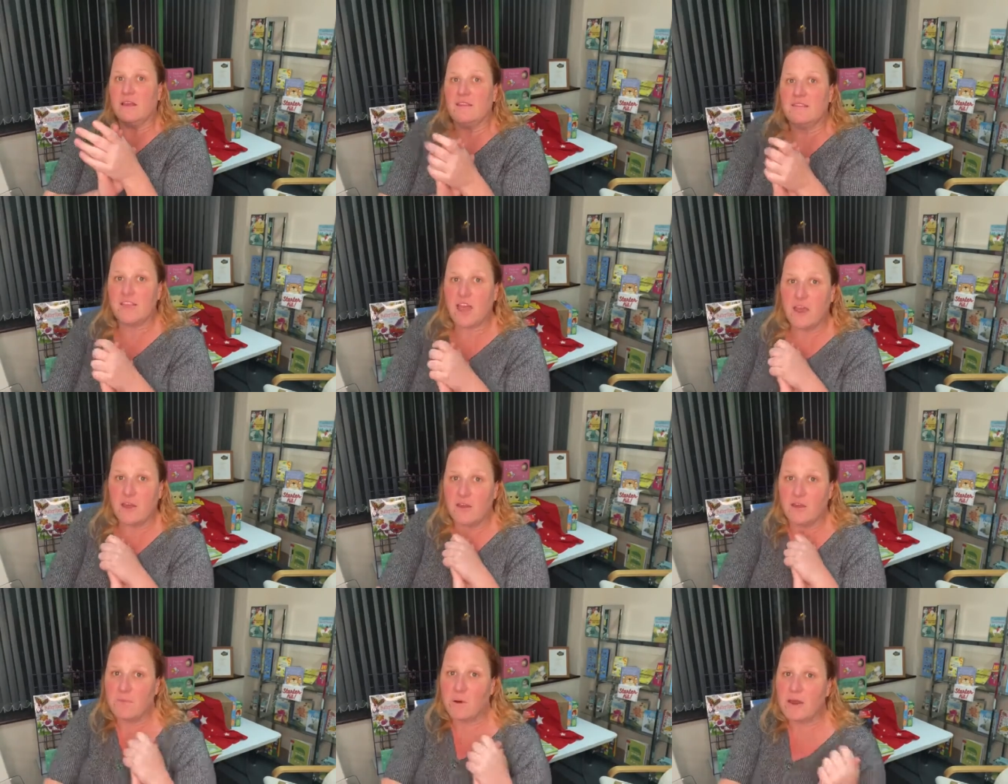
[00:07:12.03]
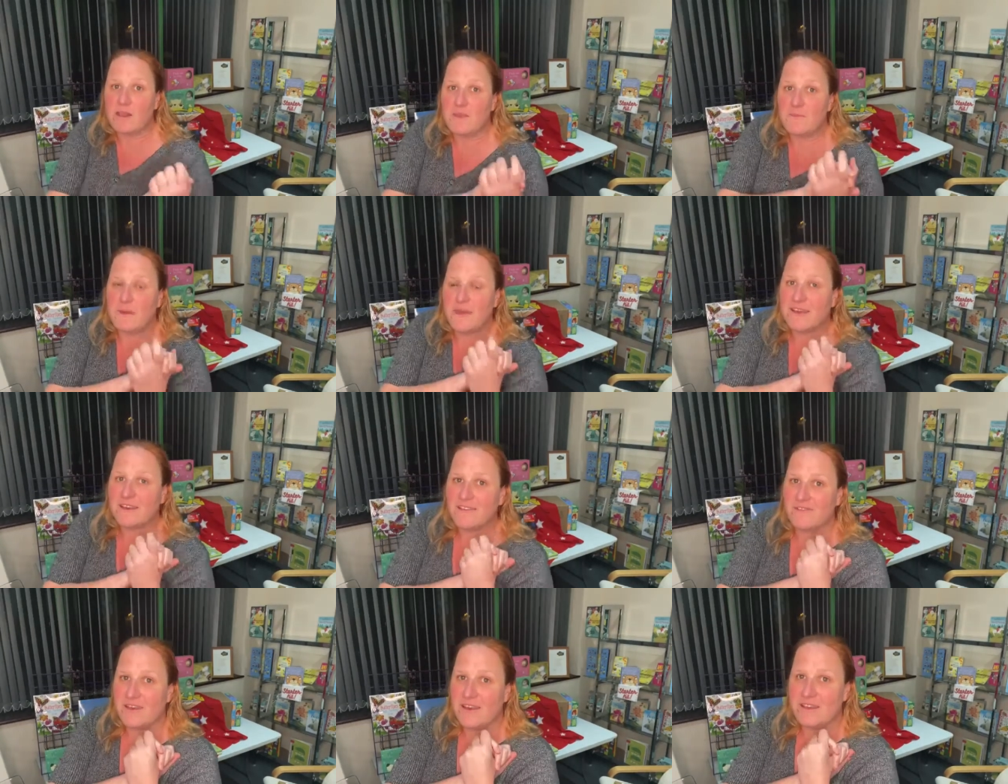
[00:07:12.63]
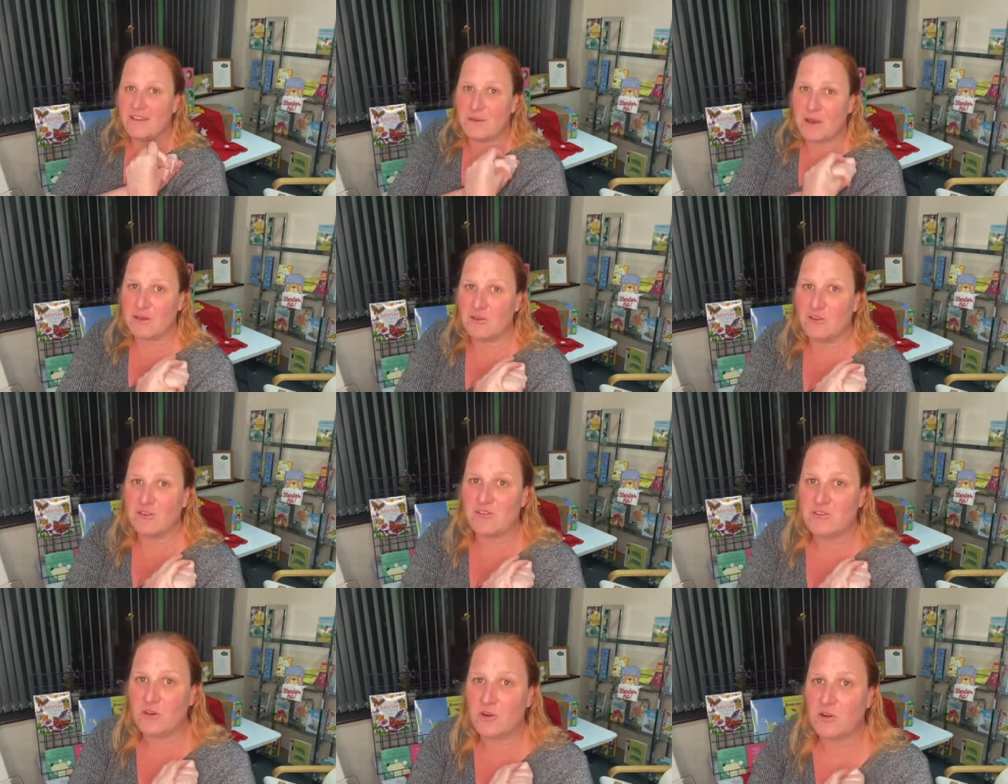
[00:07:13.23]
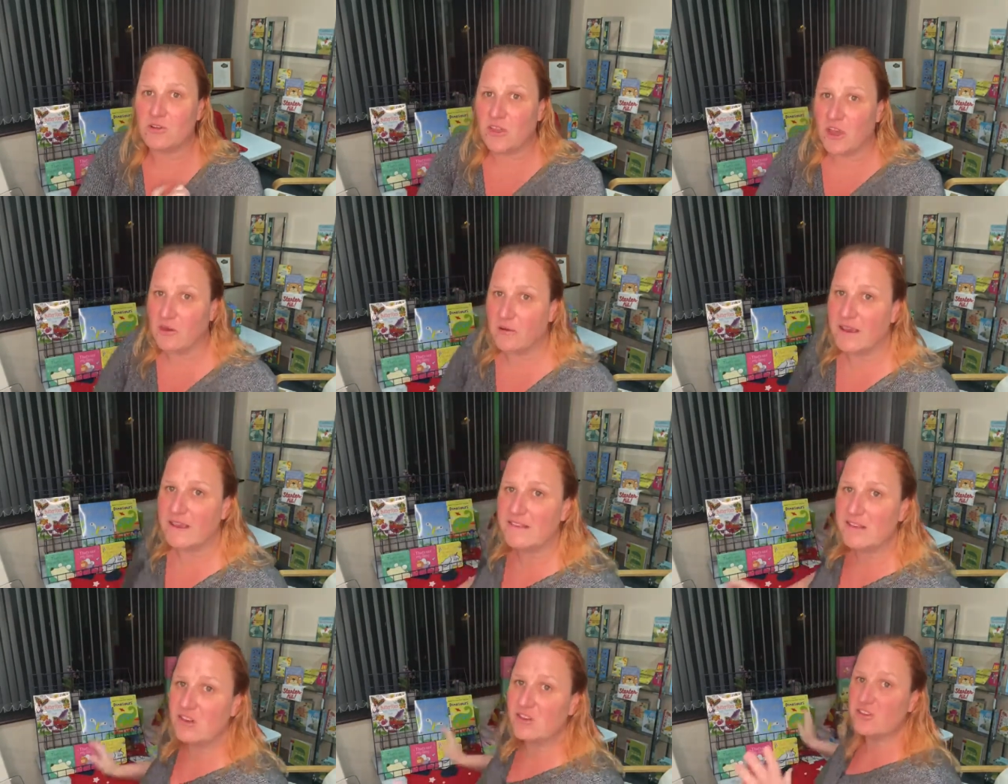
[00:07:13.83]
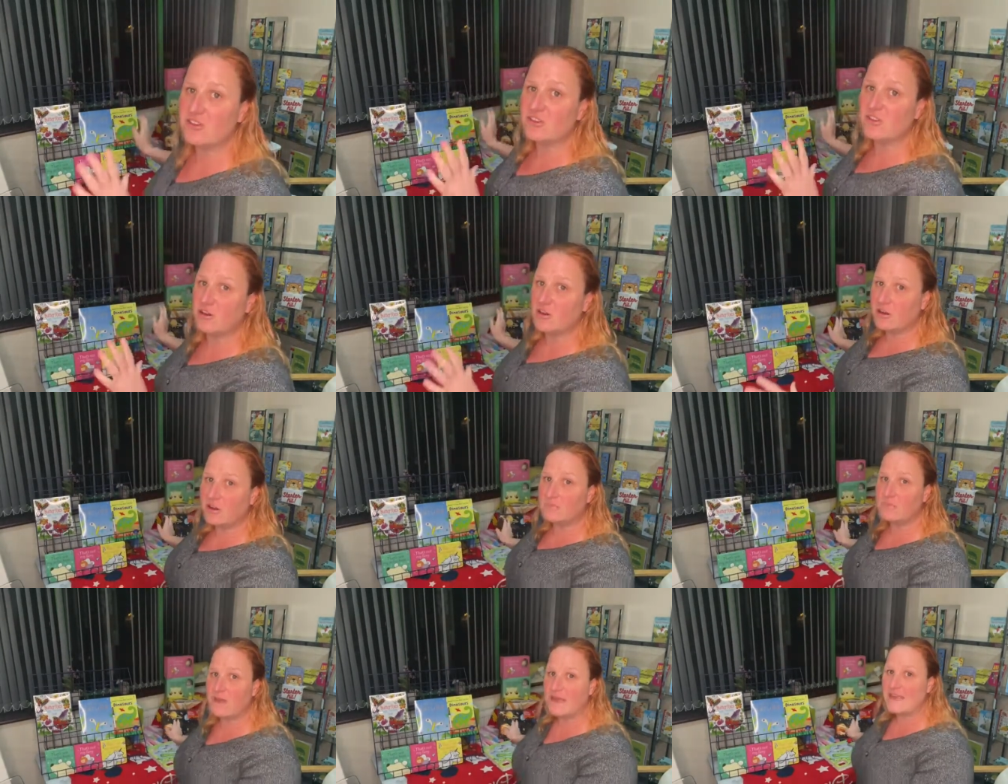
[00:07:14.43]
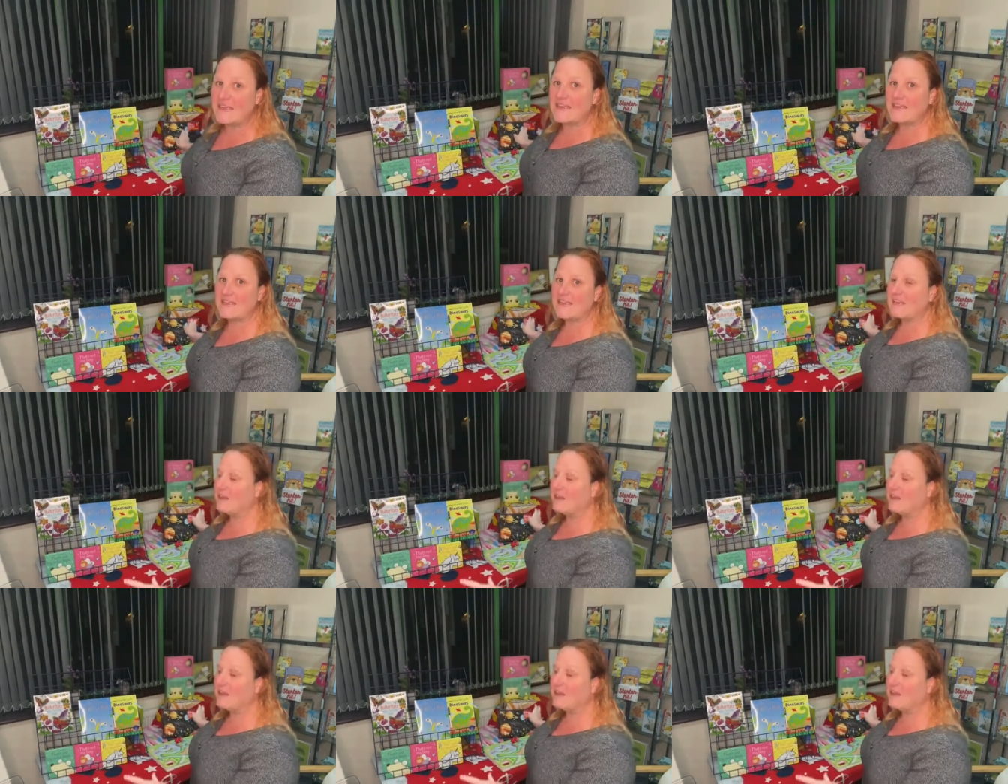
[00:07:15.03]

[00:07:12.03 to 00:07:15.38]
So one of the biggest things about your store, though isn't just look, making